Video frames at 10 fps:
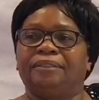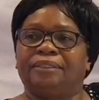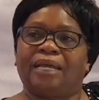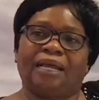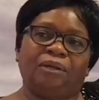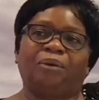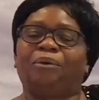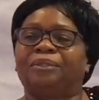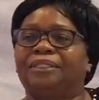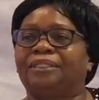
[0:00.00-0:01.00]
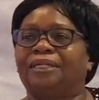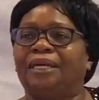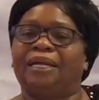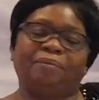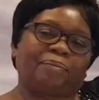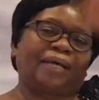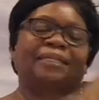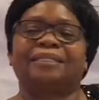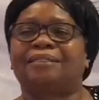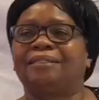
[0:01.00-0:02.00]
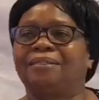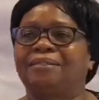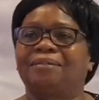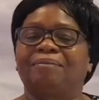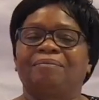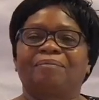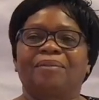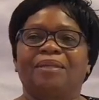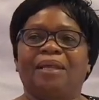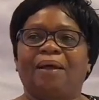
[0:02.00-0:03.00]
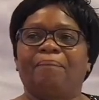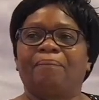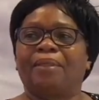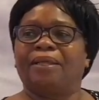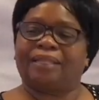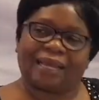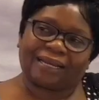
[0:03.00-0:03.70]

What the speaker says: their laws and practices. Yeah? Their